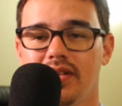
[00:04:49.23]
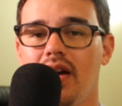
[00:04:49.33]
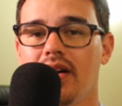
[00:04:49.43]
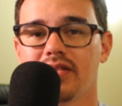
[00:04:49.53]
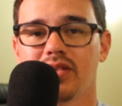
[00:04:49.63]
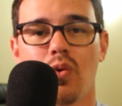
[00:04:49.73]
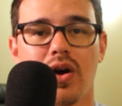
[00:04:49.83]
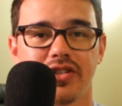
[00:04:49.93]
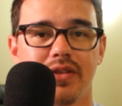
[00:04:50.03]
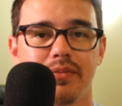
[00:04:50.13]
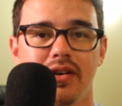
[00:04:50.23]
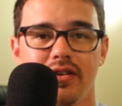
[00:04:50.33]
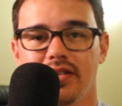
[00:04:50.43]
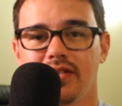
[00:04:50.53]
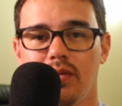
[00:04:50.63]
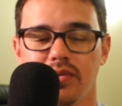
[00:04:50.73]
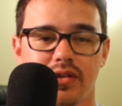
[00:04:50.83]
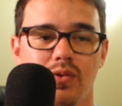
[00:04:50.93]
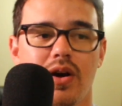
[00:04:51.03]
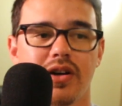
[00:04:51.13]
uh, squashed them here because it was a
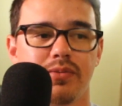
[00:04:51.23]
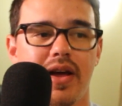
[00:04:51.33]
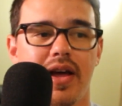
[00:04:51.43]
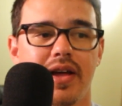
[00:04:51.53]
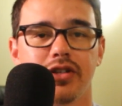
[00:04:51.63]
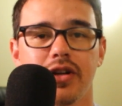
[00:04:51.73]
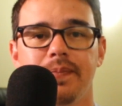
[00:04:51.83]
squash match.